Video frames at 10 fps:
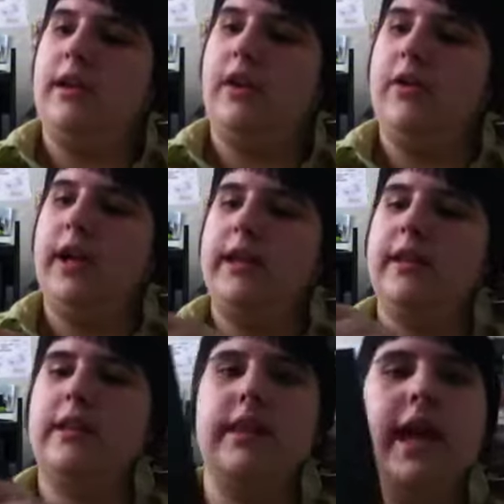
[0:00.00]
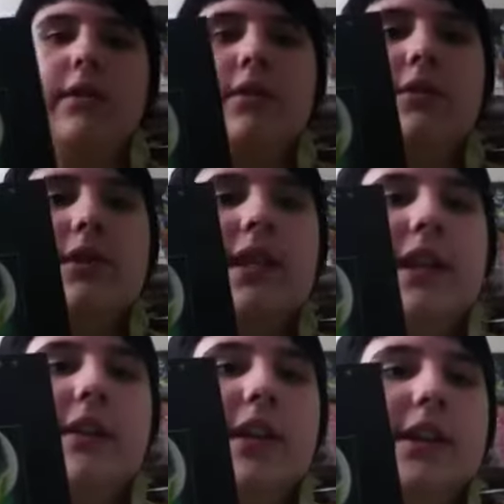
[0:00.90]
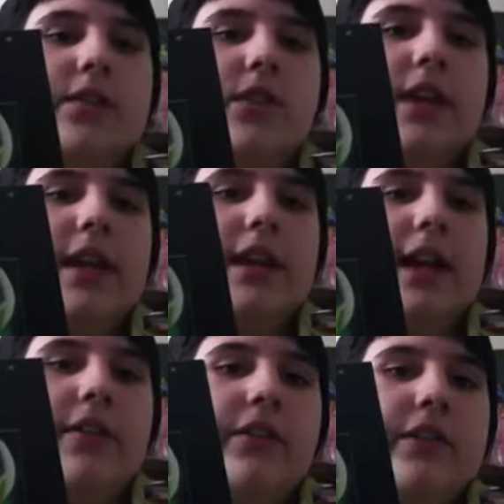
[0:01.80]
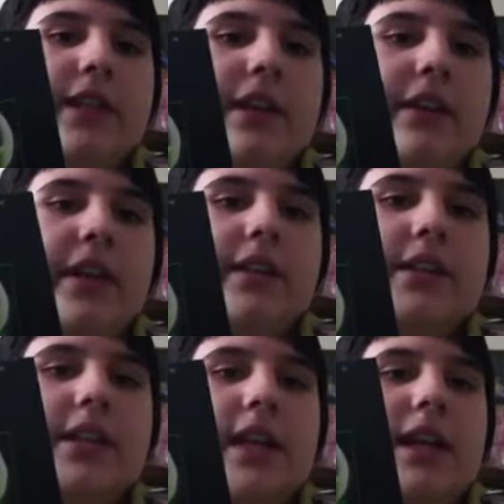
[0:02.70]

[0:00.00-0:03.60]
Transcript: Oh yeah, that one was Aliens Free and that one was Aliens.